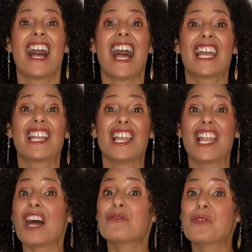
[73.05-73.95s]
I
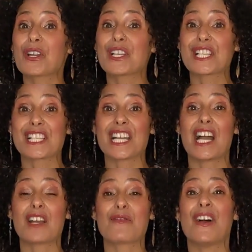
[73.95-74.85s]
love wearing
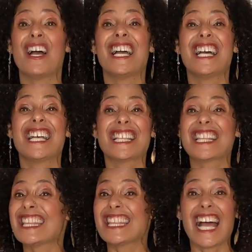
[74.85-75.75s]
scarves.
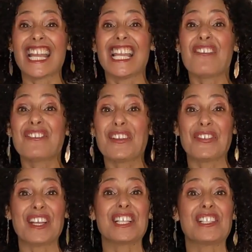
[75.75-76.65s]
I love the
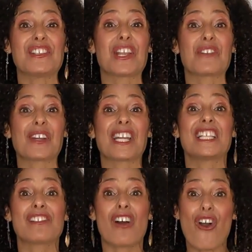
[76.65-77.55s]
fact that you can wear
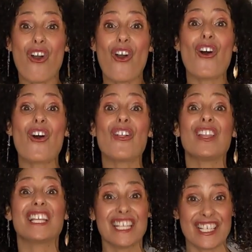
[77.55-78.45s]
it
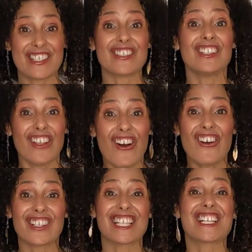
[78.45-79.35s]
all year
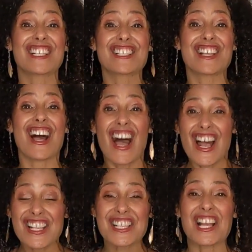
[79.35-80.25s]
long. It's
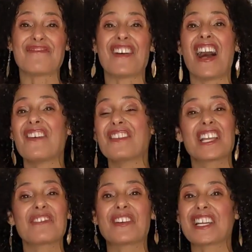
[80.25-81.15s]
awesome how we
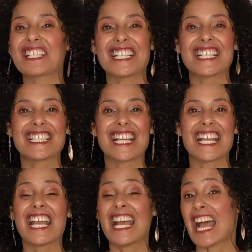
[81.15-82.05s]
can wear it in
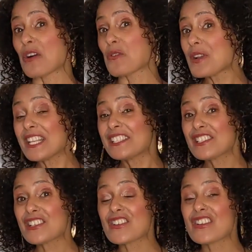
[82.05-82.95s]
the
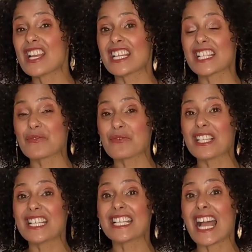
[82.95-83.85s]
winter, and it's
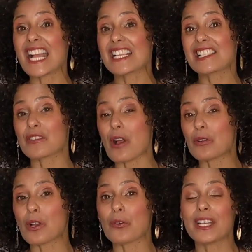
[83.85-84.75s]
really nice
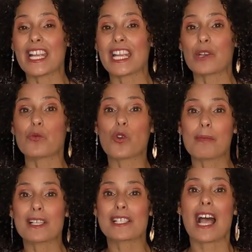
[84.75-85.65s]
around our neck and
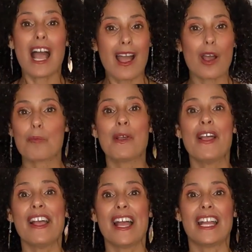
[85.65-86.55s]
warm us up,
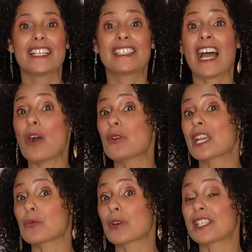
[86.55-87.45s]
and how we
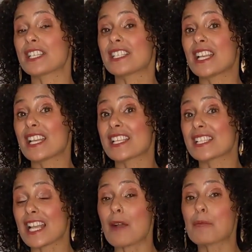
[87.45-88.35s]
can wear it in the
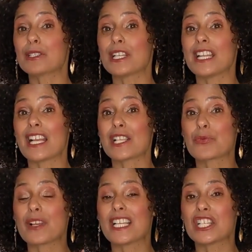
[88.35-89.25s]
summer, the
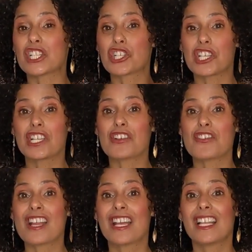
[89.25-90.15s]
nice really
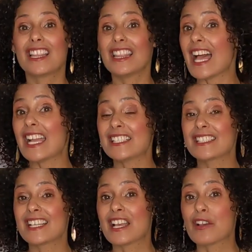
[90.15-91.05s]
sheer light
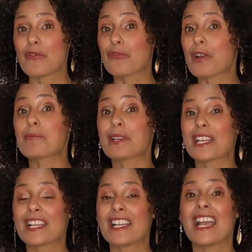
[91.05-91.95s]

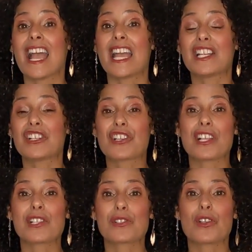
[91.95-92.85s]
fabric, and it's
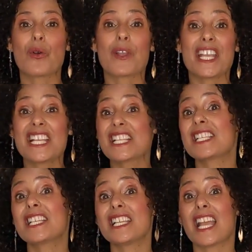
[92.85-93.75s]
just so
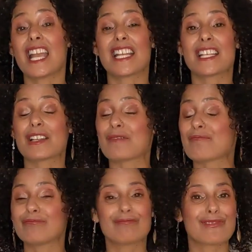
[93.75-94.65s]
easy and
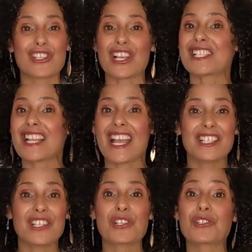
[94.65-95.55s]
just
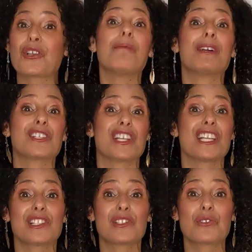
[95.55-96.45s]
adds so much
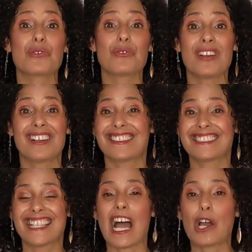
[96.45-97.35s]
into
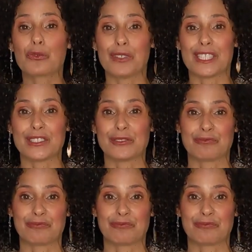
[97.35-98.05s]
the outfit.